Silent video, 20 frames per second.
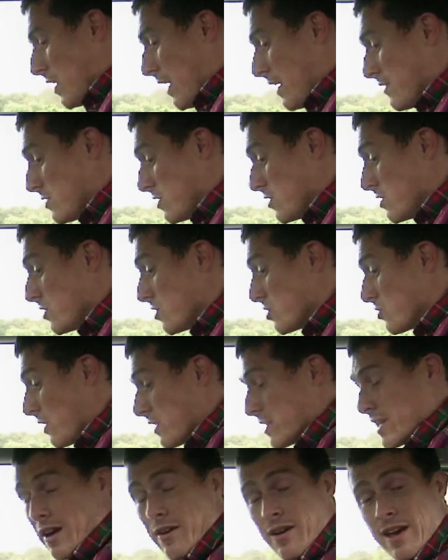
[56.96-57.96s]
allows you to
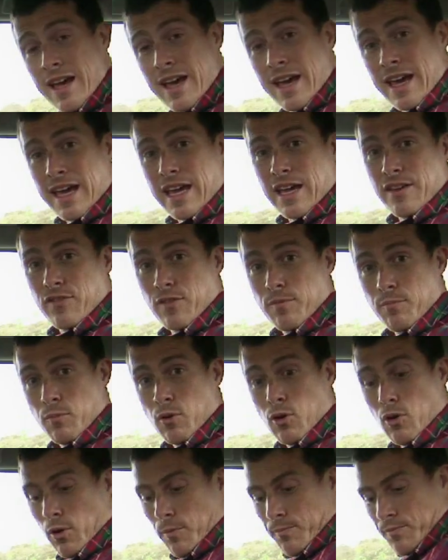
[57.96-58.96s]
stretch out even
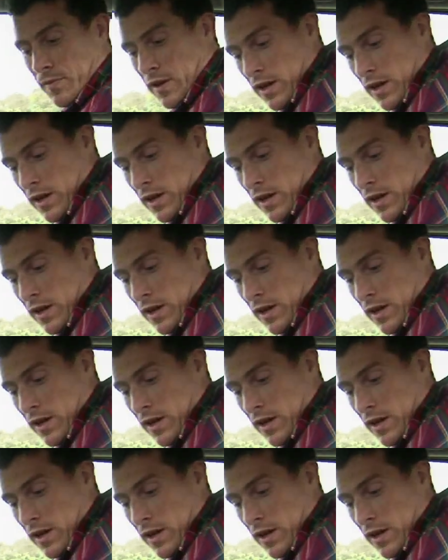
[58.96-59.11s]
more.